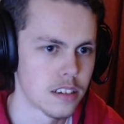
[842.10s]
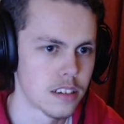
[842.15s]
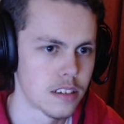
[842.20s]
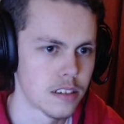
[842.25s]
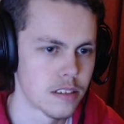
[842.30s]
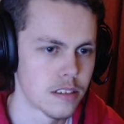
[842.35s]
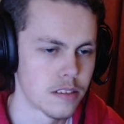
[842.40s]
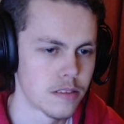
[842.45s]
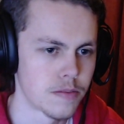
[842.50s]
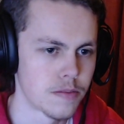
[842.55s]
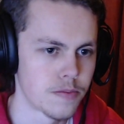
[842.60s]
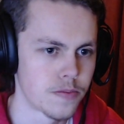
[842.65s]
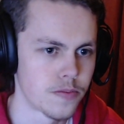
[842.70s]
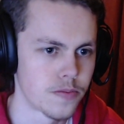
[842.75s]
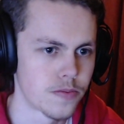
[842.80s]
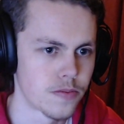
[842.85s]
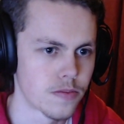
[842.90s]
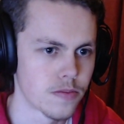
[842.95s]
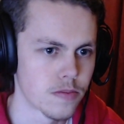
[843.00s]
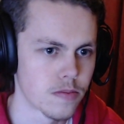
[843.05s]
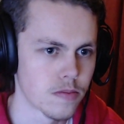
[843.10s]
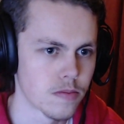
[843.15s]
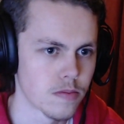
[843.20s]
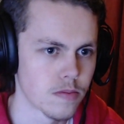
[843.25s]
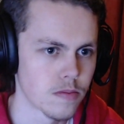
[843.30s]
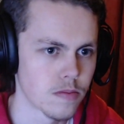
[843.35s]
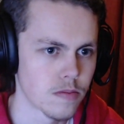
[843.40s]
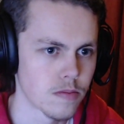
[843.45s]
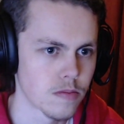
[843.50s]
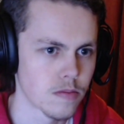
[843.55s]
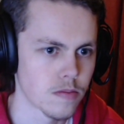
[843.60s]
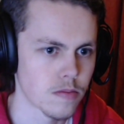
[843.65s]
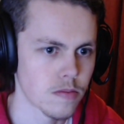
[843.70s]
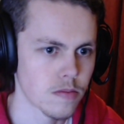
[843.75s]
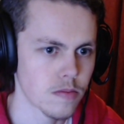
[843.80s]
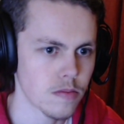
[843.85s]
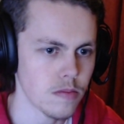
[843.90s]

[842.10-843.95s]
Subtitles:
(silence)